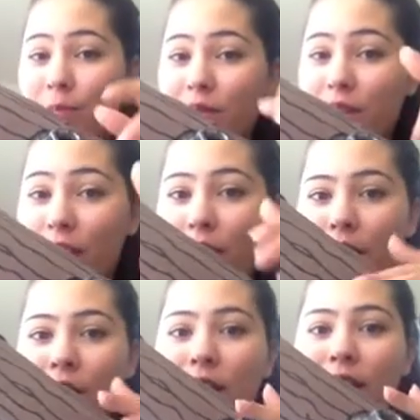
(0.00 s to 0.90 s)
the nut
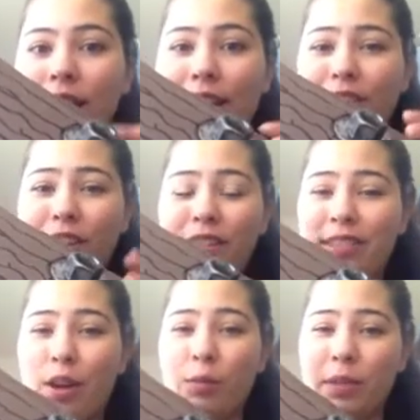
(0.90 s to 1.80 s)
on, and I just got this
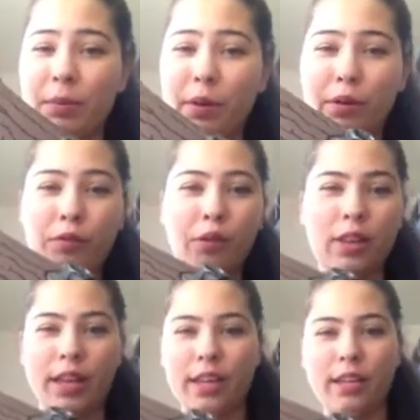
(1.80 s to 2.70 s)
at Home Depot for
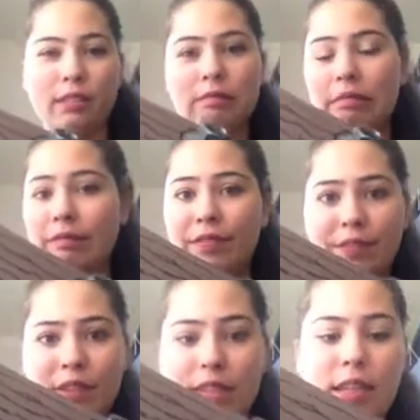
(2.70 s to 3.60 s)
like
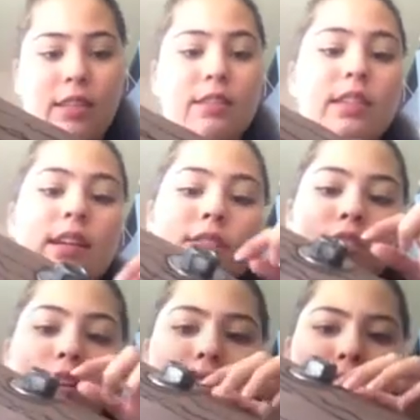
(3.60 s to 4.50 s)
50 cents, and I
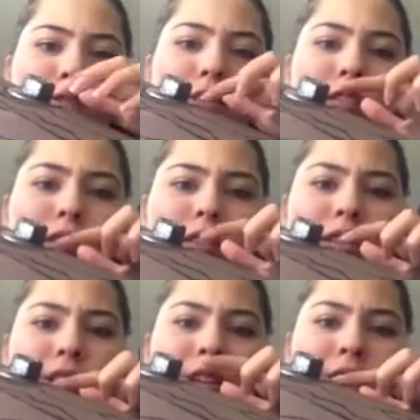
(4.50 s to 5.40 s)
also got a little,
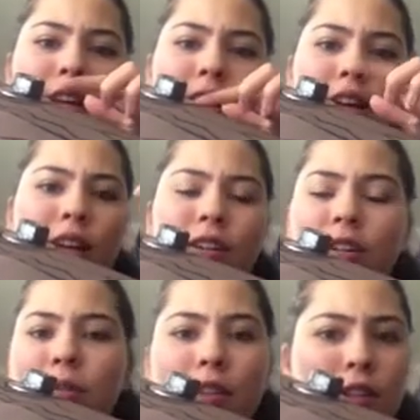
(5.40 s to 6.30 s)
I don't know
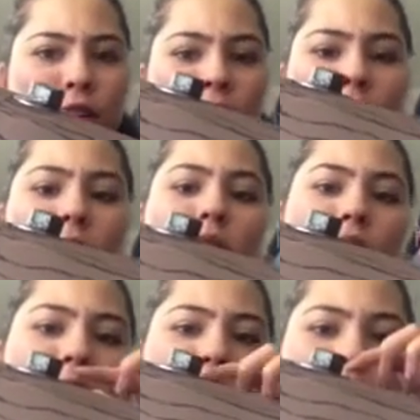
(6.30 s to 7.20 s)
what they're called,
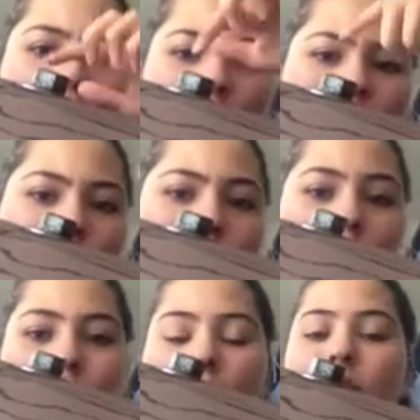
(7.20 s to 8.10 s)
the little circle
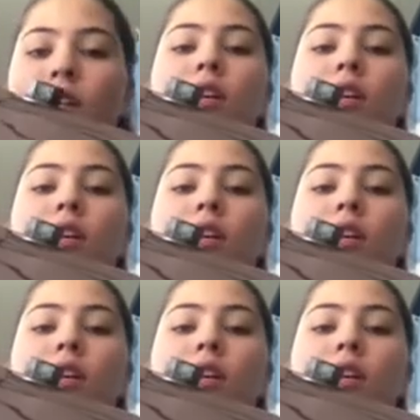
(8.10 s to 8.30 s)
ones.